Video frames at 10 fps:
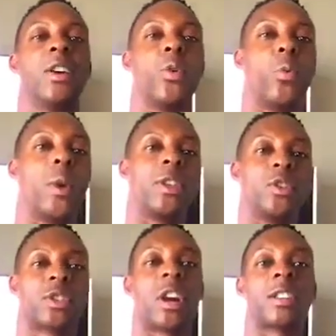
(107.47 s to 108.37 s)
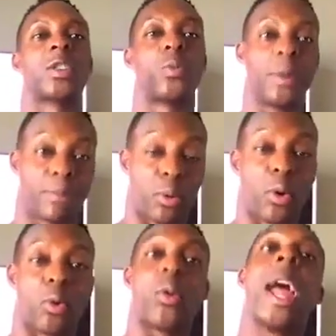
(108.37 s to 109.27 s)
When you start to
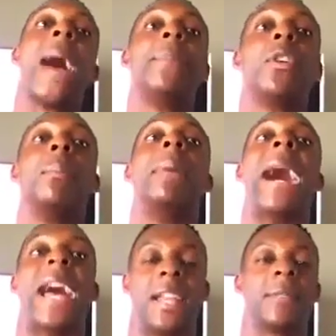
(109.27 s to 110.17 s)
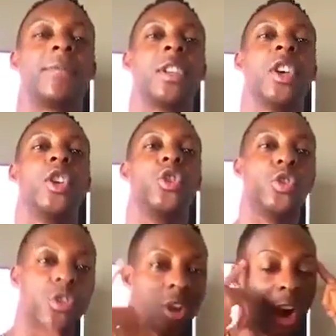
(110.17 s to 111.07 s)
reprogram your mind, you
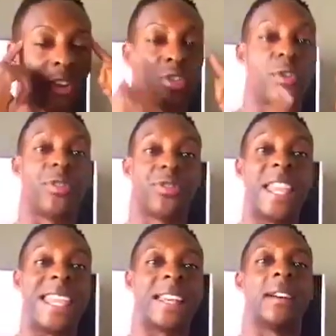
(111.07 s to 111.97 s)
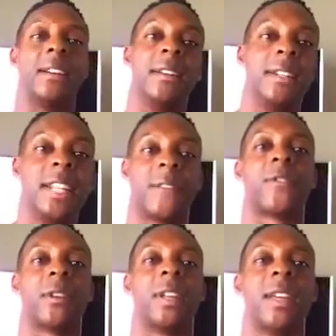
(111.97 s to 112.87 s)
start to think
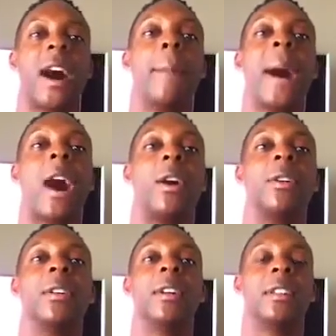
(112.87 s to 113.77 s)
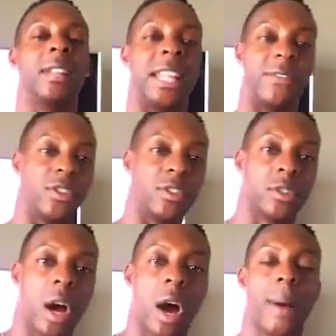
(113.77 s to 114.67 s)
differently about leaving your
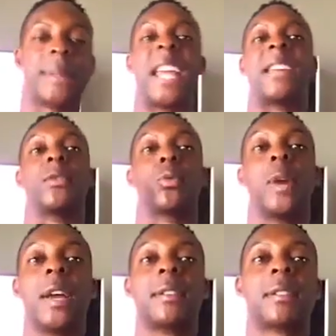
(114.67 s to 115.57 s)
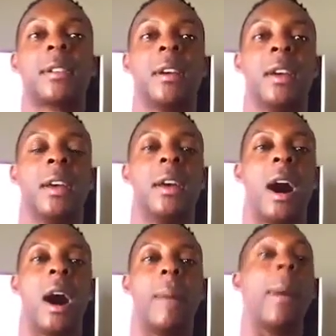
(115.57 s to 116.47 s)
job, taking risks,
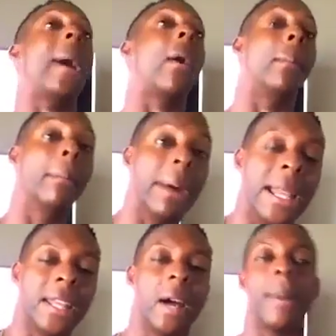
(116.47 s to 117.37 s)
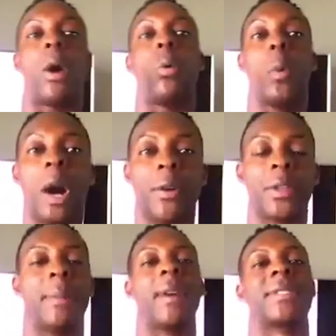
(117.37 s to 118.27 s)
about money, about wealth,
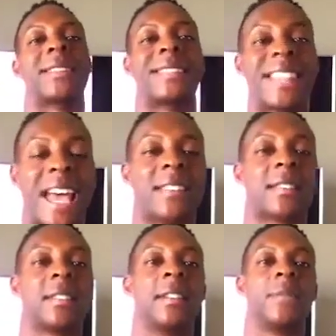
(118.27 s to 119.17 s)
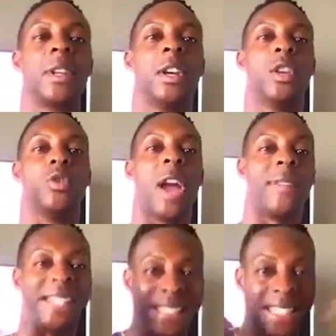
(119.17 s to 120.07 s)
about success. You have
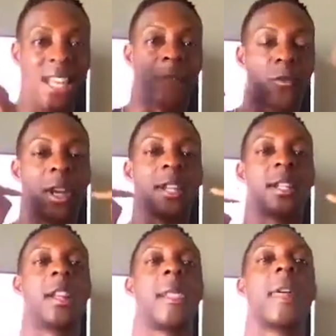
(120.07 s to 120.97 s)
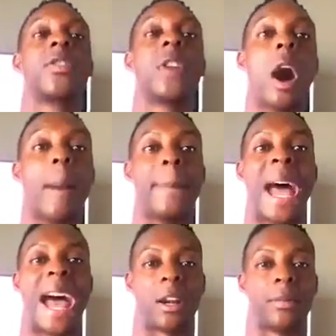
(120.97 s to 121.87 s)
a different thought
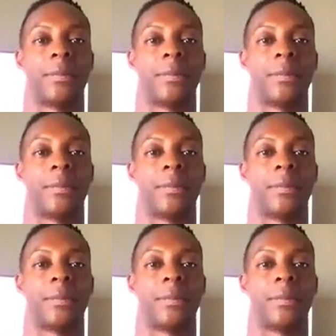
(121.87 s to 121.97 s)
pattern.